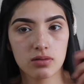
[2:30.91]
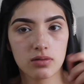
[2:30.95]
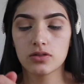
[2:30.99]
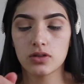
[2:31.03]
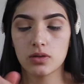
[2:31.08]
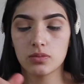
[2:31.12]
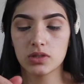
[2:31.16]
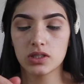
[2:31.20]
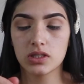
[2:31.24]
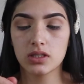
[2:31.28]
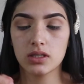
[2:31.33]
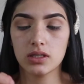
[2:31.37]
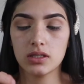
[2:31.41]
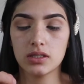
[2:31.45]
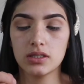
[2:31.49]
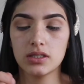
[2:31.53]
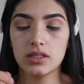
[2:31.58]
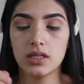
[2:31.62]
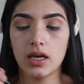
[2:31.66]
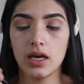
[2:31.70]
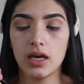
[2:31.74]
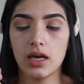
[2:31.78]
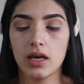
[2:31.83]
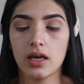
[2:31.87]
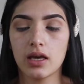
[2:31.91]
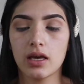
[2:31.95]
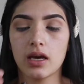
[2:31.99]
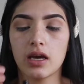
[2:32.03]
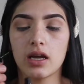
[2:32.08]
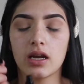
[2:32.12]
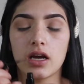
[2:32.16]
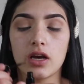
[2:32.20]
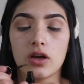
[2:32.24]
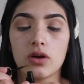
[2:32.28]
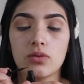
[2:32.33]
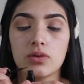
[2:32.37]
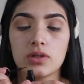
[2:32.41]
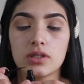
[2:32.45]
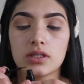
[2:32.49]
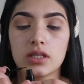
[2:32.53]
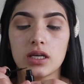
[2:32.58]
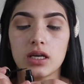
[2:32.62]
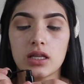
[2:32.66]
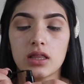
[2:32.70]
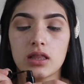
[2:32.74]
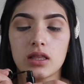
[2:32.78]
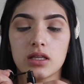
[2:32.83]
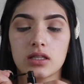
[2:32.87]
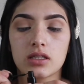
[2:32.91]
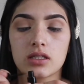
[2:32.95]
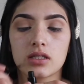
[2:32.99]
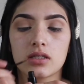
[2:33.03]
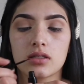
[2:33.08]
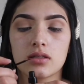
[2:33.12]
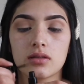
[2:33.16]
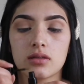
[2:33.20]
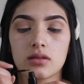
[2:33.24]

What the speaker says: So I'm just gonna take, and I always take the